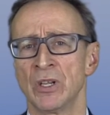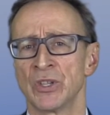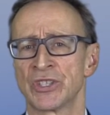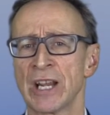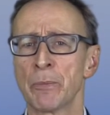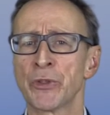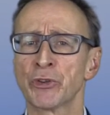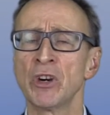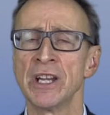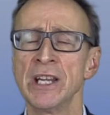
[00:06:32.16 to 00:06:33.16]
Step
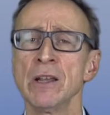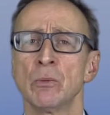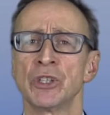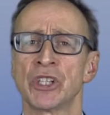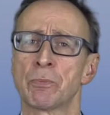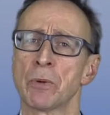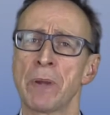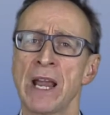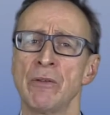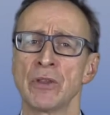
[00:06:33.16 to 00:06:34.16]
3, which is
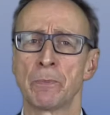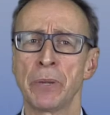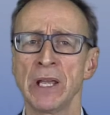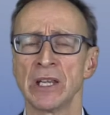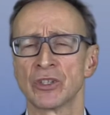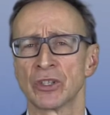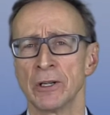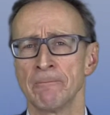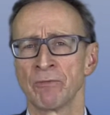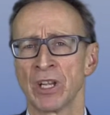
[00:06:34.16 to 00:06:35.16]
preparing the pitch,
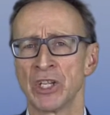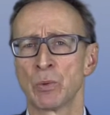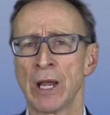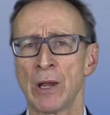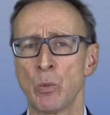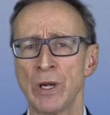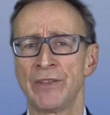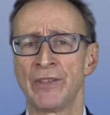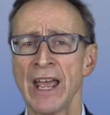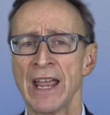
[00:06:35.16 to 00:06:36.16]
is where we
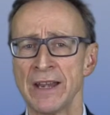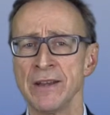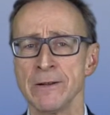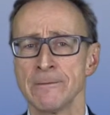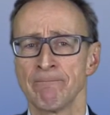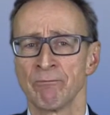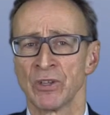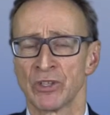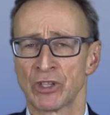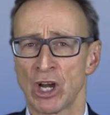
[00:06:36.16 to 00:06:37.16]
then
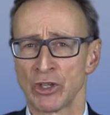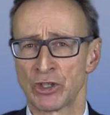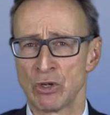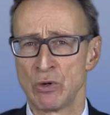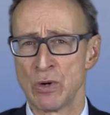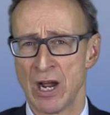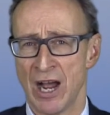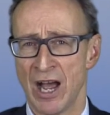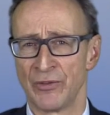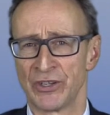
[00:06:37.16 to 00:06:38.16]
start to
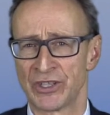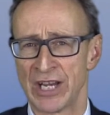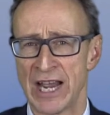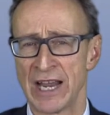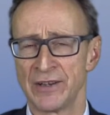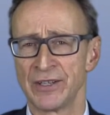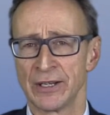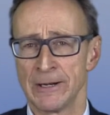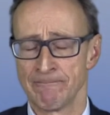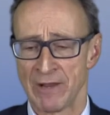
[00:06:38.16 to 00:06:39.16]
understand
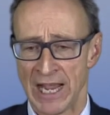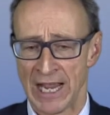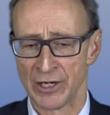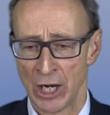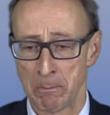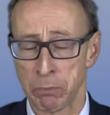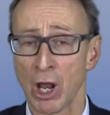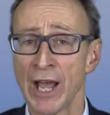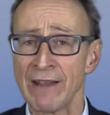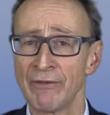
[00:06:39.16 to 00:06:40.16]
and
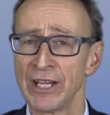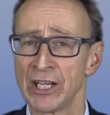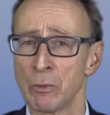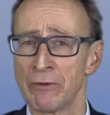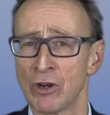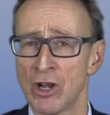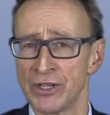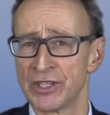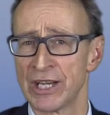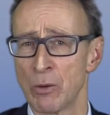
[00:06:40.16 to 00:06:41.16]
apply everything that we've learned
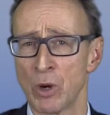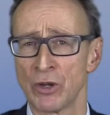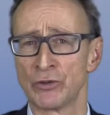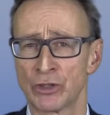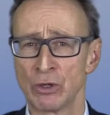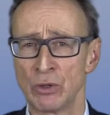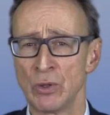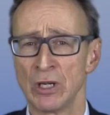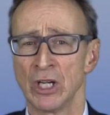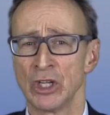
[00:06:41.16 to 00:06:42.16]
in step 1 and 2
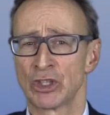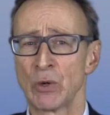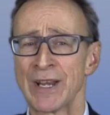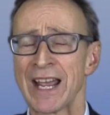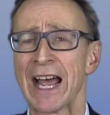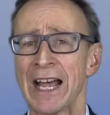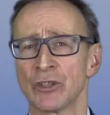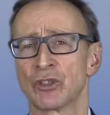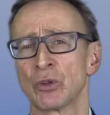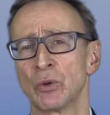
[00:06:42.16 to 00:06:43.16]
to an
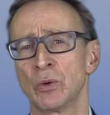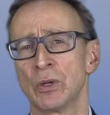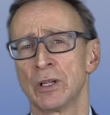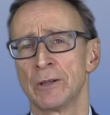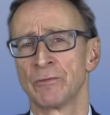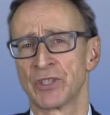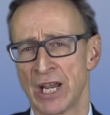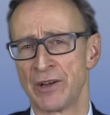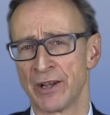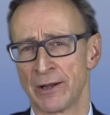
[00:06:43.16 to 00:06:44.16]
actual
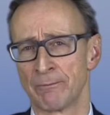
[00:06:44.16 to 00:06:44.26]
tender.